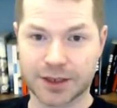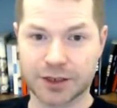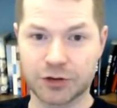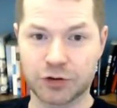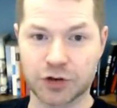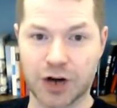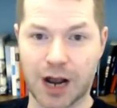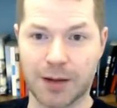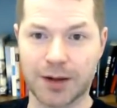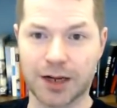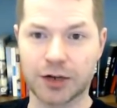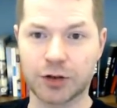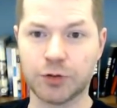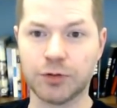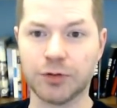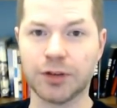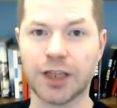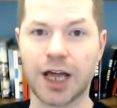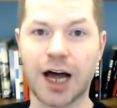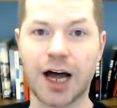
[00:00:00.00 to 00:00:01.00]
drama,
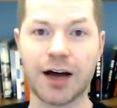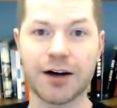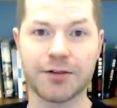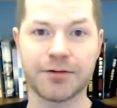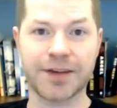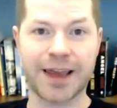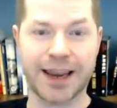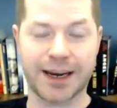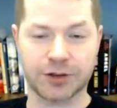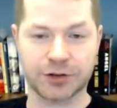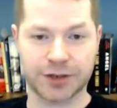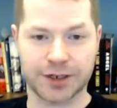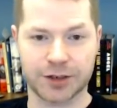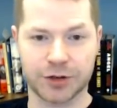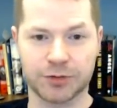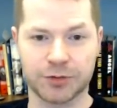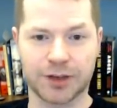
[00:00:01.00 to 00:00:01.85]
who love hatred, who